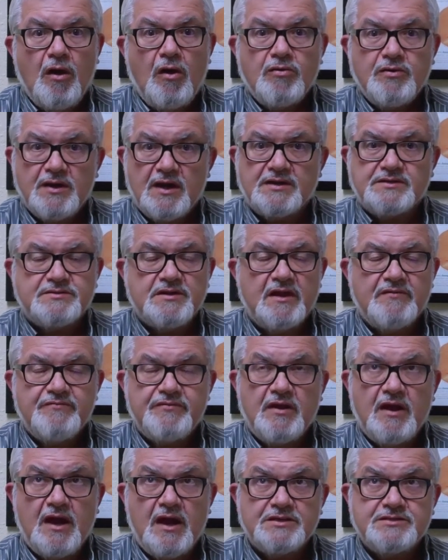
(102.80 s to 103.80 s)
you? Oh gosh, I've
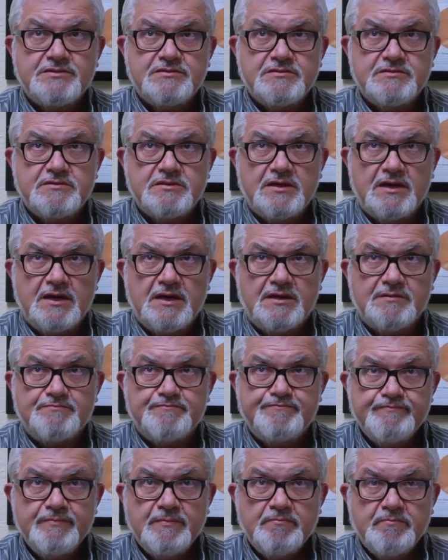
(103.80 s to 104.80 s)
lost uh,
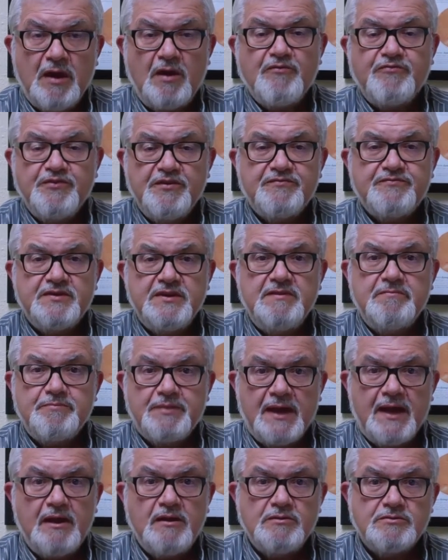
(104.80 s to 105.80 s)
about fifteen
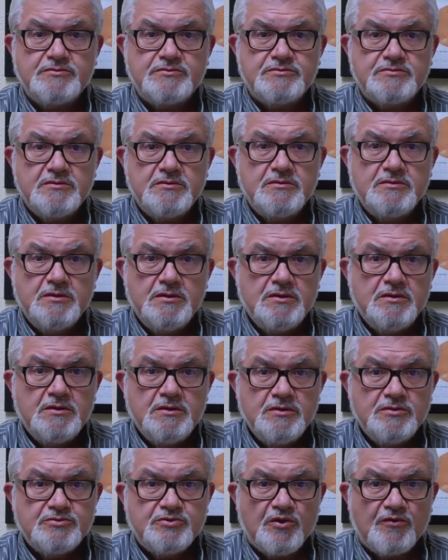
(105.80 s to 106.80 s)
pounds
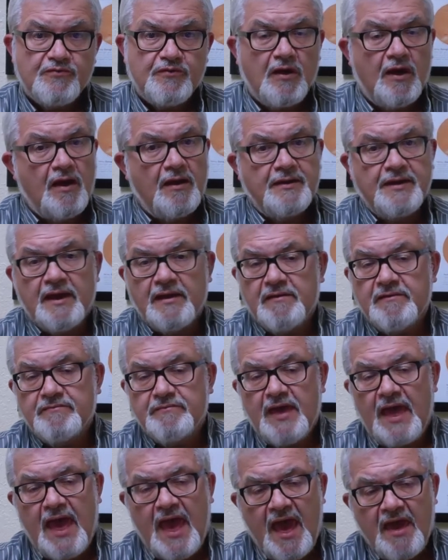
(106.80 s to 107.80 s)
so far, and I
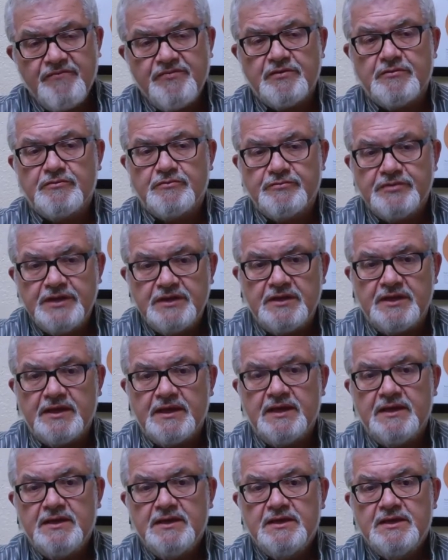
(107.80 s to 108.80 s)
haven't
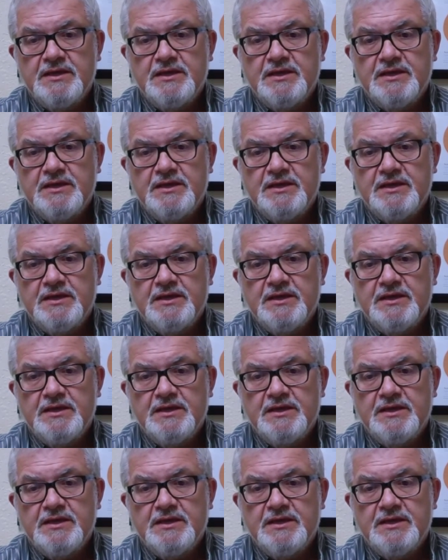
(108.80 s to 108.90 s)
really